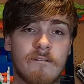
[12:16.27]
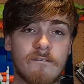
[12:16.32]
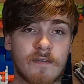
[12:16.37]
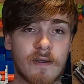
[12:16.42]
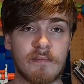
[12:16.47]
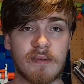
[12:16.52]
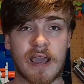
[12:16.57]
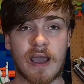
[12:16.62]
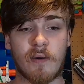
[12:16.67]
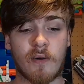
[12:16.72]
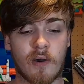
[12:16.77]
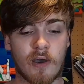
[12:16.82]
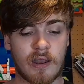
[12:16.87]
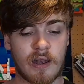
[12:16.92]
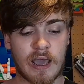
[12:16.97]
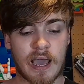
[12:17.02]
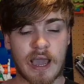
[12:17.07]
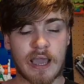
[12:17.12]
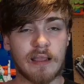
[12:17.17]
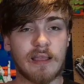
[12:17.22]
from now
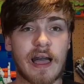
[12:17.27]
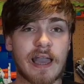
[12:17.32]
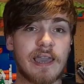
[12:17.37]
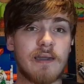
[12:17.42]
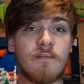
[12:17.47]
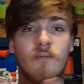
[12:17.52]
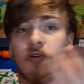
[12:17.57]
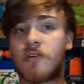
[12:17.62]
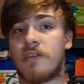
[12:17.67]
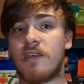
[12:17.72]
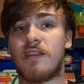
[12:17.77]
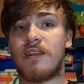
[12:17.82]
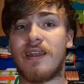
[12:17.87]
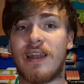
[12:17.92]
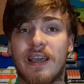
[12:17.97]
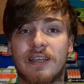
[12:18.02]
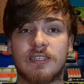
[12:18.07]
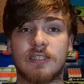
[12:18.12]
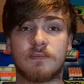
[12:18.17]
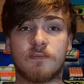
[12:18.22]
on. I like it more than the
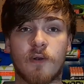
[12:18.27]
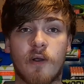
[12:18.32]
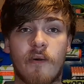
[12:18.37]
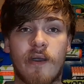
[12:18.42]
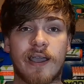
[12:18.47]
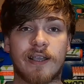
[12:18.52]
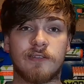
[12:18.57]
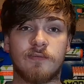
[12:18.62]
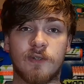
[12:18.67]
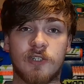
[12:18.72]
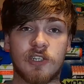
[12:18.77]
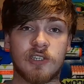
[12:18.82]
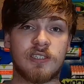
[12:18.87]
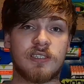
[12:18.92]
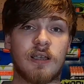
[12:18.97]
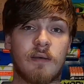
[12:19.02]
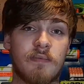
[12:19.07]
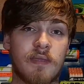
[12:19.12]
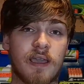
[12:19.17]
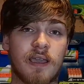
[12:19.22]
Nexus Pro X, which is
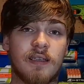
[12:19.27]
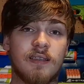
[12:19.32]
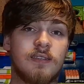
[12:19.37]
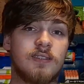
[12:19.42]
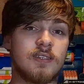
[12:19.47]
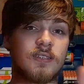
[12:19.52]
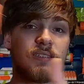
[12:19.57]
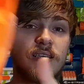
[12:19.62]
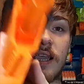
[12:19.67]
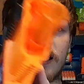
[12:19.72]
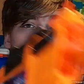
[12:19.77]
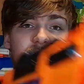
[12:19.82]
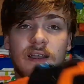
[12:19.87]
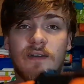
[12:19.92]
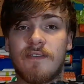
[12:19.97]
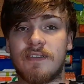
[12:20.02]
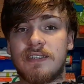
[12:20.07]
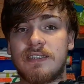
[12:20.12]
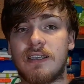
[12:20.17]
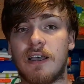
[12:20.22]
something to say in and
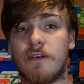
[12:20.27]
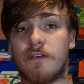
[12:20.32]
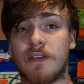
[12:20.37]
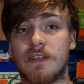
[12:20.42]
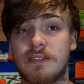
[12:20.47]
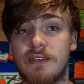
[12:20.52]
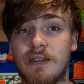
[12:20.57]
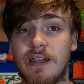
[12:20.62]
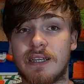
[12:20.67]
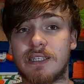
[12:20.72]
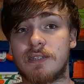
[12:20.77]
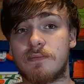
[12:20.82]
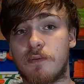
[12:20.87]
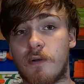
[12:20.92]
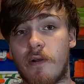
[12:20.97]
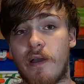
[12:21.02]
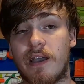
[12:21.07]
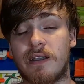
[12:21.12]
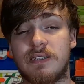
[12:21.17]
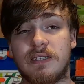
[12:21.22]
of itself, because the Nexus
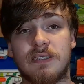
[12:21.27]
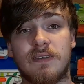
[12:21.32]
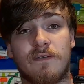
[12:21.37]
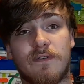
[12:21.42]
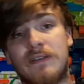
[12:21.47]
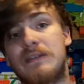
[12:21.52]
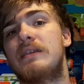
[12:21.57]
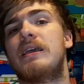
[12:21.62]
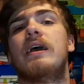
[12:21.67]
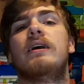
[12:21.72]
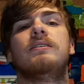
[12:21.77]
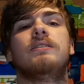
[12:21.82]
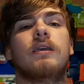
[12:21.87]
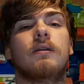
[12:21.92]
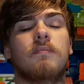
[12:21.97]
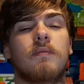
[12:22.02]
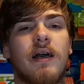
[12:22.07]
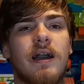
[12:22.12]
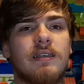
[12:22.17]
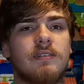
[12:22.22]
Pro X is a
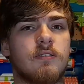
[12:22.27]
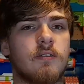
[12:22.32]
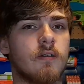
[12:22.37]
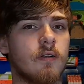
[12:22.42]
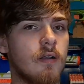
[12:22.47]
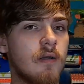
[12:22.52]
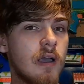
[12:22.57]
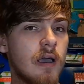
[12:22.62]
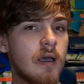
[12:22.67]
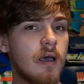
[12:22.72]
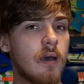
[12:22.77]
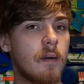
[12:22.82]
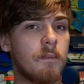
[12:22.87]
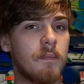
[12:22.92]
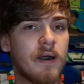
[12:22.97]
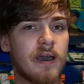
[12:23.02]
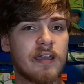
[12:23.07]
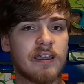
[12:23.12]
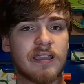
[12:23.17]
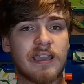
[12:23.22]
fantastic blaster.
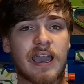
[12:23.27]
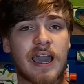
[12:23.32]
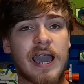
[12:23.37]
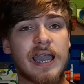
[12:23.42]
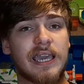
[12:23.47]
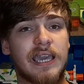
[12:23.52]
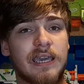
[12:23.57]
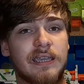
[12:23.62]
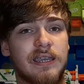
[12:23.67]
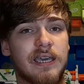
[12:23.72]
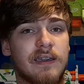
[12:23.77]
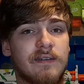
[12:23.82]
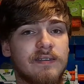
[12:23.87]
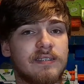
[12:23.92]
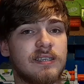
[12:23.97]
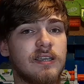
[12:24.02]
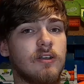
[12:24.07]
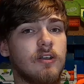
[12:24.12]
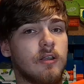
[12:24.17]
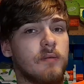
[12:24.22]
But yeah, I can't think of a
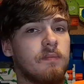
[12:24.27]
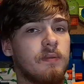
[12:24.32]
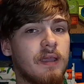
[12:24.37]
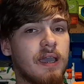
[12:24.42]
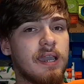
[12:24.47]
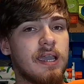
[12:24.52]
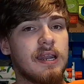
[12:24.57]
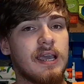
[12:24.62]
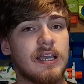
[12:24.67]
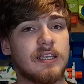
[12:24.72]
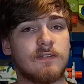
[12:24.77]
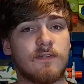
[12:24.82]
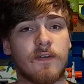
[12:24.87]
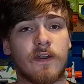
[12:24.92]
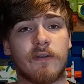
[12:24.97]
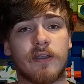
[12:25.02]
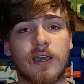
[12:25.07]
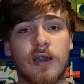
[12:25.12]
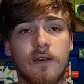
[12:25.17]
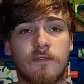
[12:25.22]
single complaint. It's
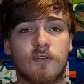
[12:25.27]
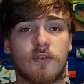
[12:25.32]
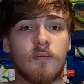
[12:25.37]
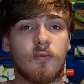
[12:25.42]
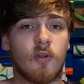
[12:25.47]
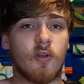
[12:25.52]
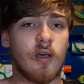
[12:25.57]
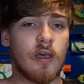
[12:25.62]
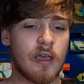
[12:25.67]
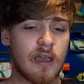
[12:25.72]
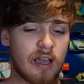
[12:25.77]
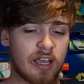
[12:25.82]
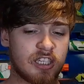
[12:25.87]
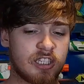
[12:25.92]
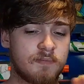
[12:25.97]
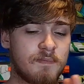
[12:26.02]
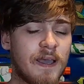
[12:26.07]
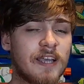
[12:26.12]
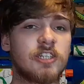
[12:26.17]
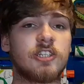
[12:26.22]
very comfortable,
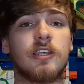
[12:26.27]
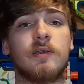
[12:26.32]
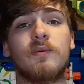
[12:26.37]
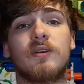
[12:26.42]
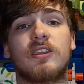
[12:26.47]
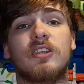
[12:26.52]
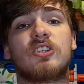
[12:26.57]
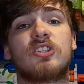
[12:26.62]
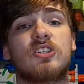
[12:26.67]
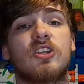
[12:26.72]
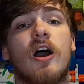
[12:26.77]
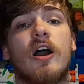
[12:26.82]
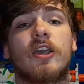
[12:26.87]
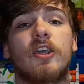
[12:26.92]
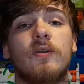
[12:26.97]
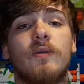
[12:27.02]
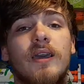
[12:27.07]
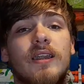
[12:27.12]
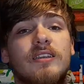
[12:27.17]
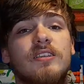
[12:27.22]
especially with the
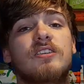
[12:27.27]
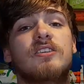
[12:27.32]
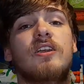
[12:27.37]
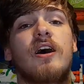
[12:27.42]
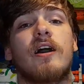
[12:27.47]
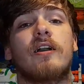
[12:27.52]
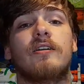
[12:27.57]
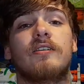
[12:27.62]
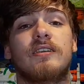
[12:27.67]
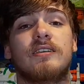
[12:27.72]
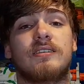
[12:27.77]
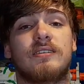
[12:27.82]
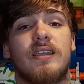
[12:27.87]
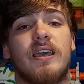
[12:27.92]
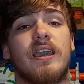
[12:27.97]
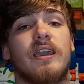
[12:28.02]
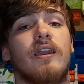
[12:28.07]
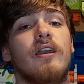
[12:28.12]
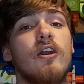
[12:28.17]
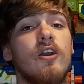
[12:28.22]
stock. You get a stock on this
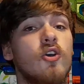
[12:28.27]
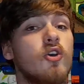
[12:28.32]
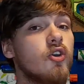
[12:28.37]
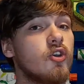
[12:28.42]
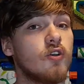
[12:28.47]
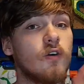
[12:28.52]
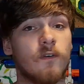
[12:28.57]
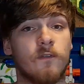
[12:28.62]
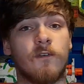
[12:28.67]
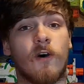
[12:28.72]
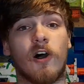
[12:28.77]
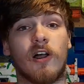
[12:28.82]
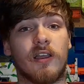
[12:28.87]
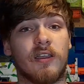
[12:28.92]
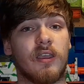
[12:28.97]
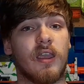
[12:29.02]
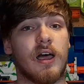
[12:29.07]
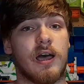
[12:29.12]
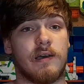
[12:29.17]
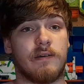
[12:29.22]
thing, you'll fall
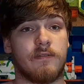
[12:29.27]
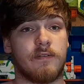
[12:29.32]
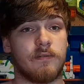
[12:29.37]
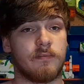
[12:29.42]
in love.